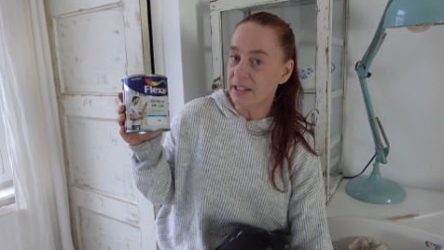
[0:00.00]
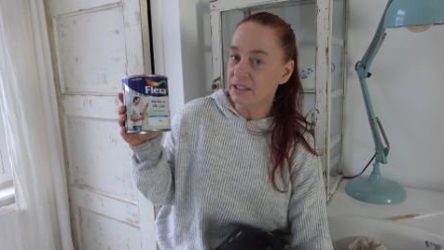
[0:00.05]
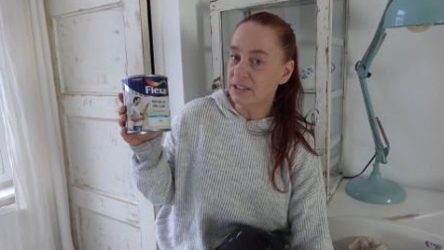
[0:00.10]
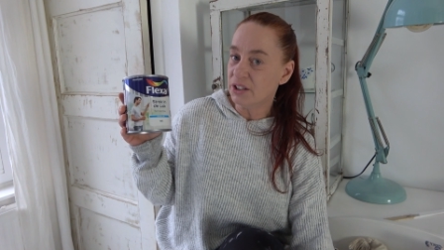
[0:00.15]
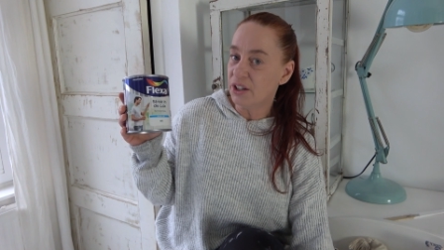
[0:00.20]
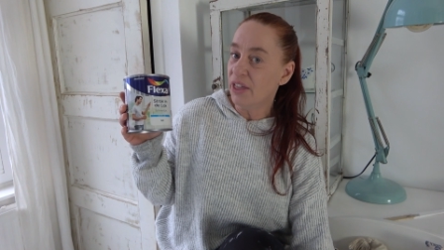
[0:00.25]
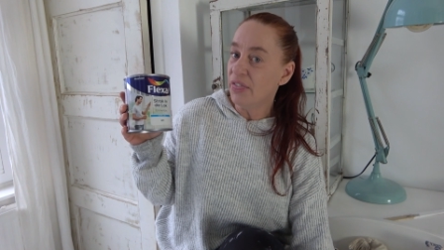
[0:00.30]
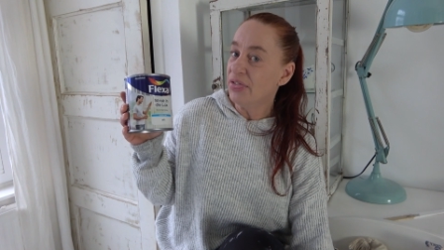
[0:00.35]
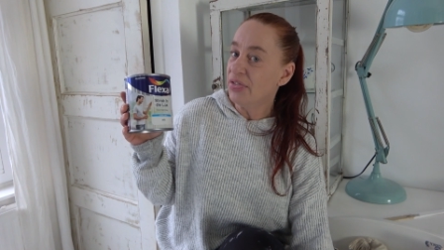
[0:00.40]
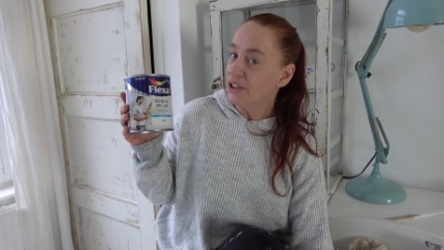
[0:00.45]

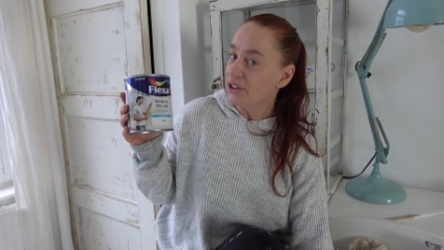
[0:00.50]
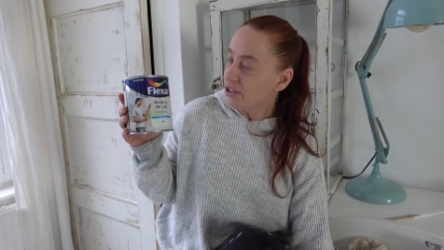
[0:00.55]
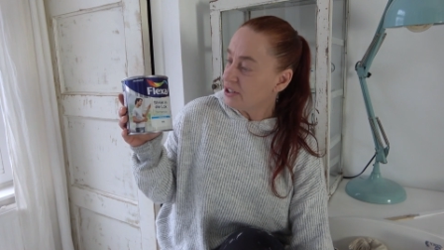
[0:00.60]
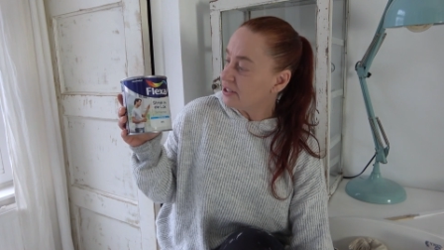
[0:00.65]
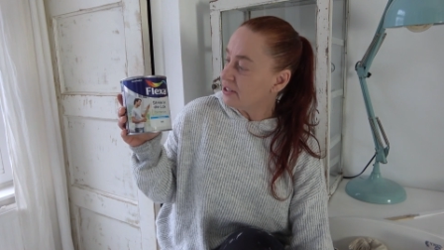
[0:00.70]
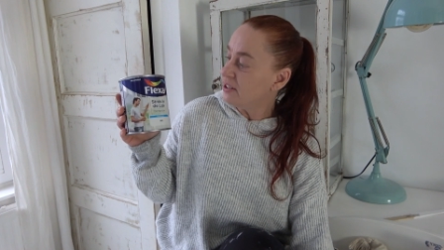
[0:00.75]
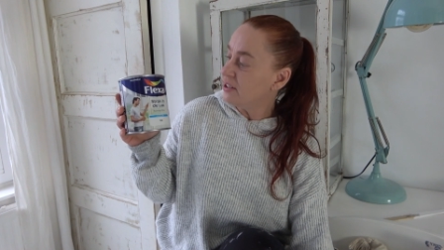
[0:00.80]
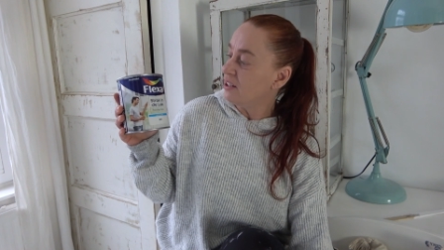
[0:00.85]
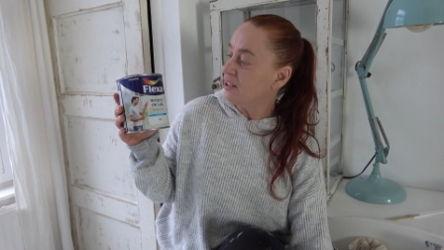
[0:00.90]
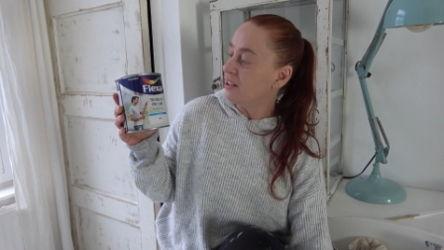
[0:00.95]
is a
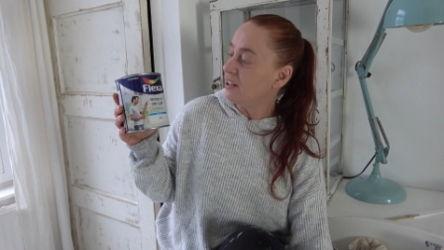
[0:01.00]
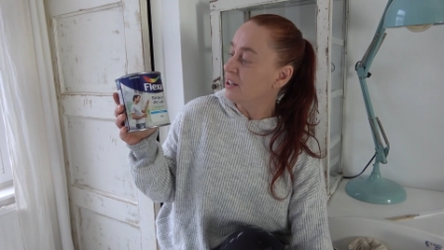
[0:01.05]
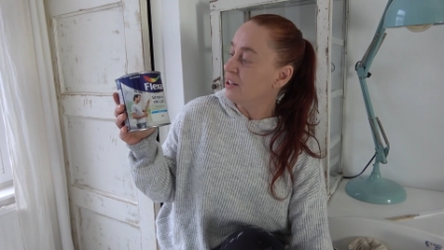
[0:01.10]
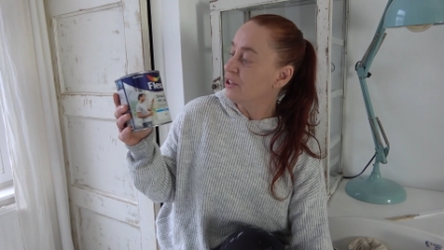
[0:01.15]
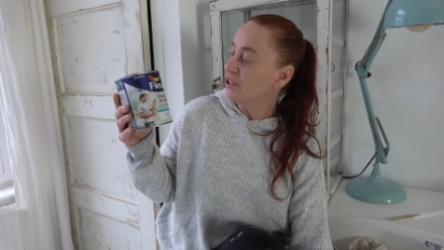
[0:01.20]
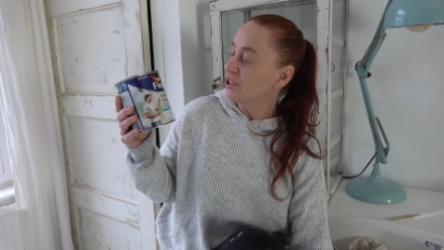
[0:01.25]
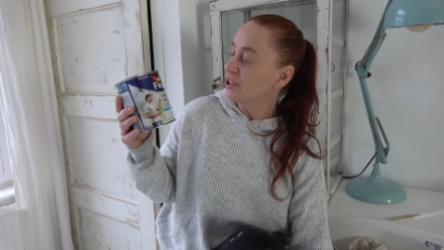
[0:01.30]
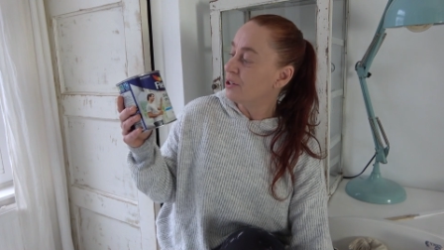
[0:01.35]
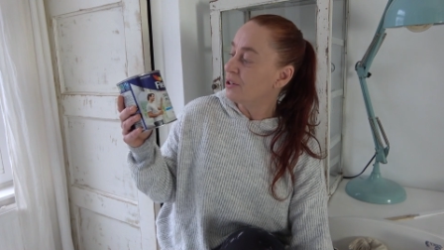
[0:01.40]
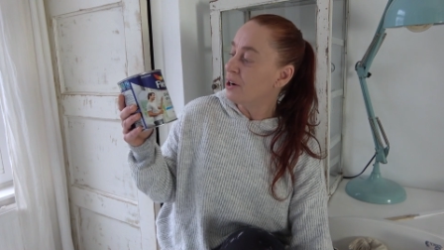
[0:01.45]
30
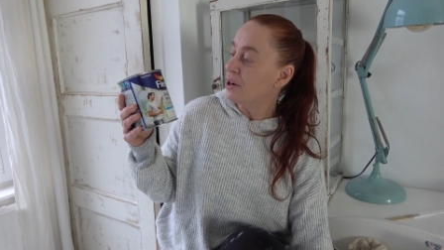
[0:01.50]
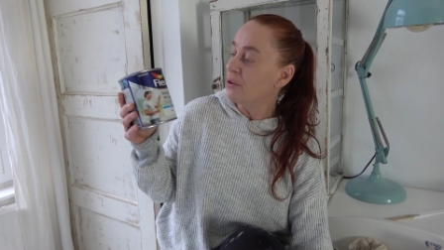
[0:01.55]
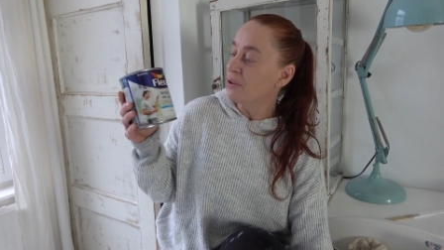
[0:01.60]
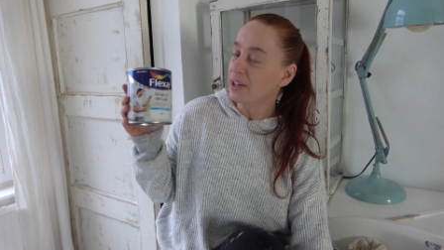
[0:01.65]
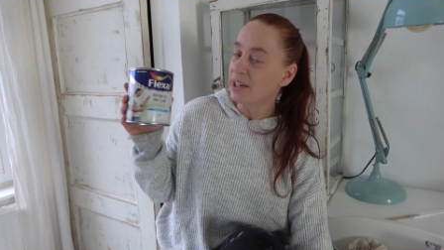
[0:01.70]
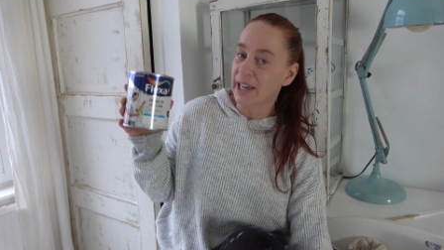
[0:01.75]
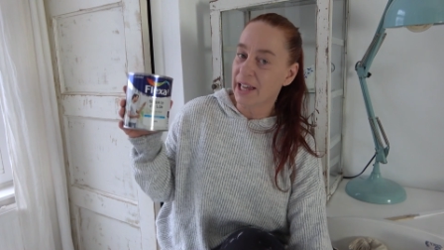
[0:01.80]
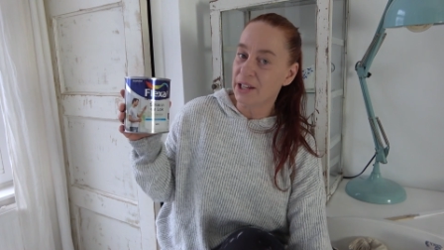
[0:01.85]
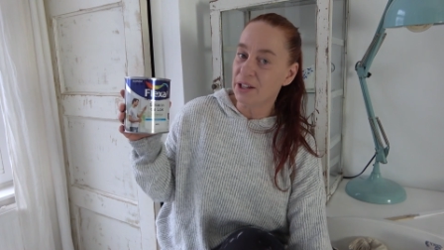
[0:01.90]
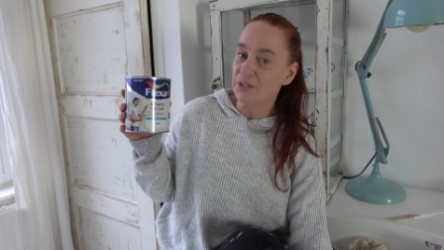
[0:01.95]
euro
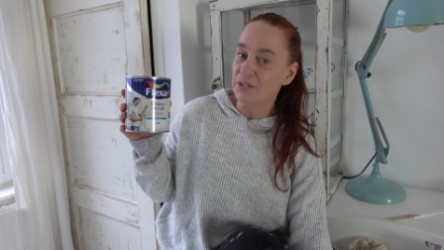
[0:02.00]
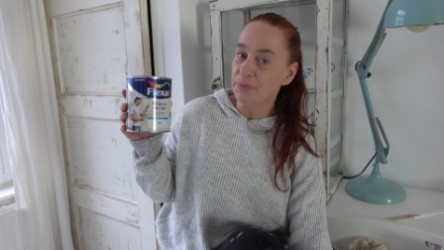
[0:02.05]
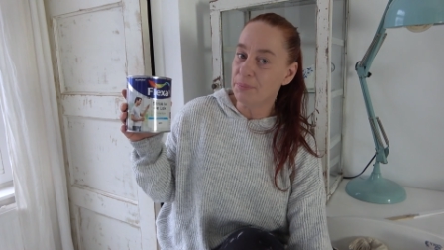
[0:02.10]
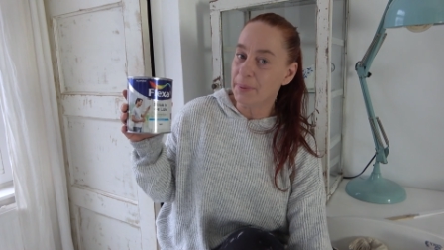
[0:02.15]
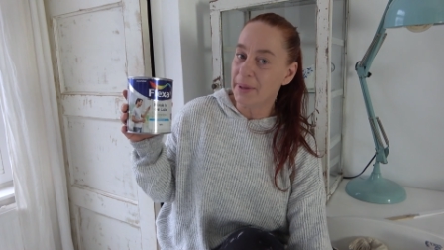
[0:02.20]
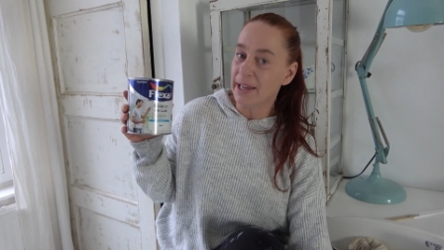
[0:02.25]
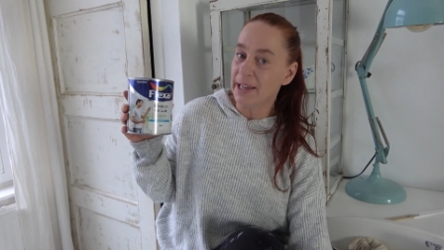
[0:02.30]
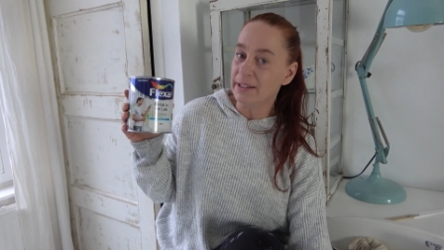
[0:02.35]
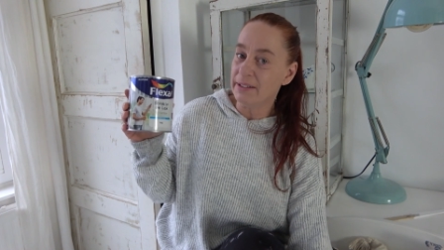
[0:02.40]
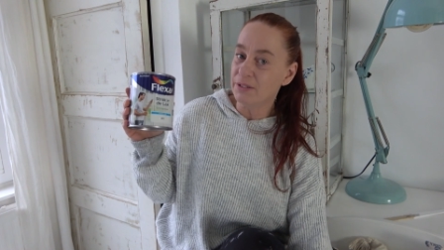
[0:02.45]
can of
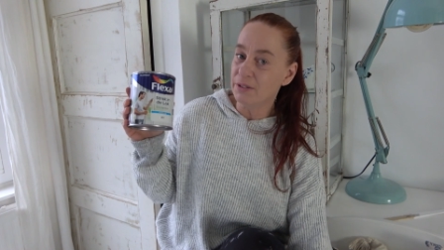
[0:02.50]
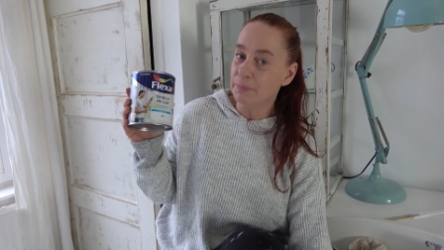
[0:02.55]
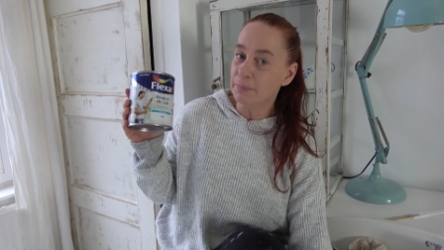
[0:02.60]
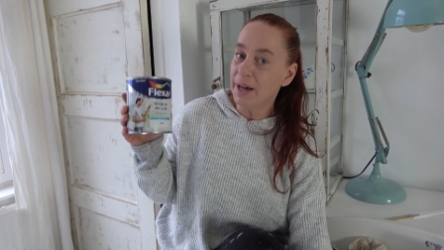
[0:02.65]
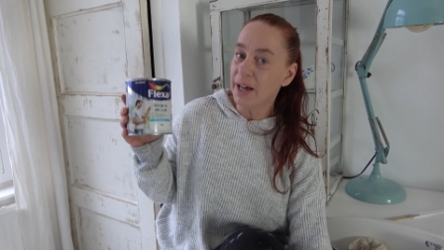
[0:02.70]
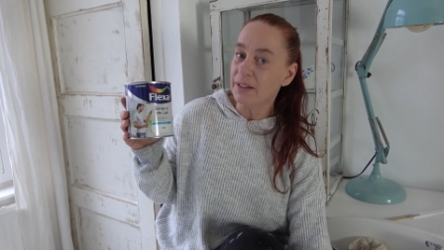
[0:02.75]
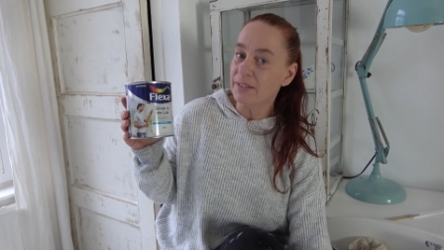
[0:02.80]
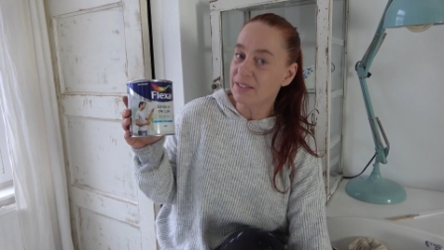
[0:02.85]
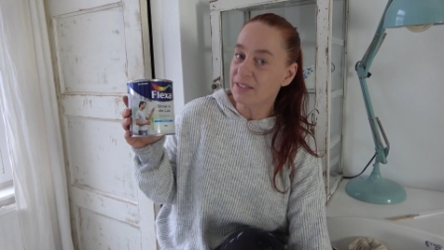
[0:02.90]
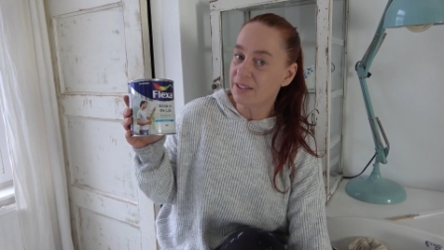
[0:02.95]
paint,
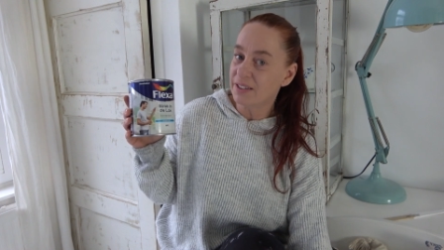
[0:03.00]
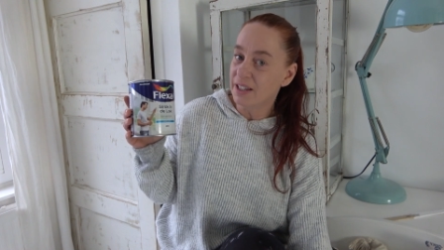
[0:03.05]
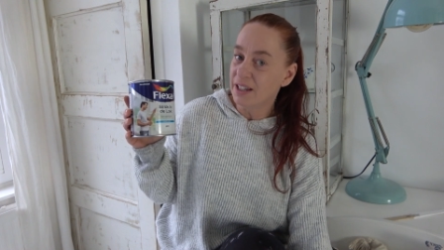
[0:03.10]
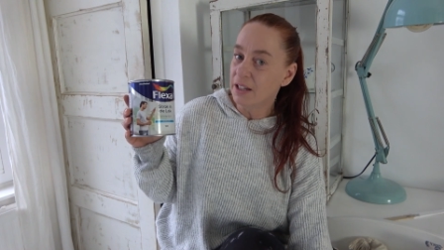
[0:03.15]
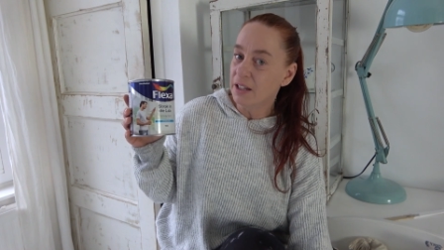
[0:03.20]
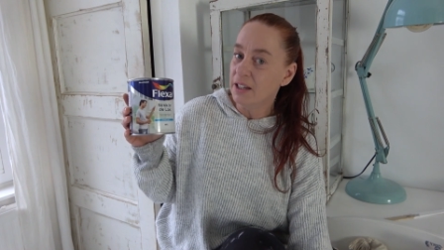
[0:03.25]
but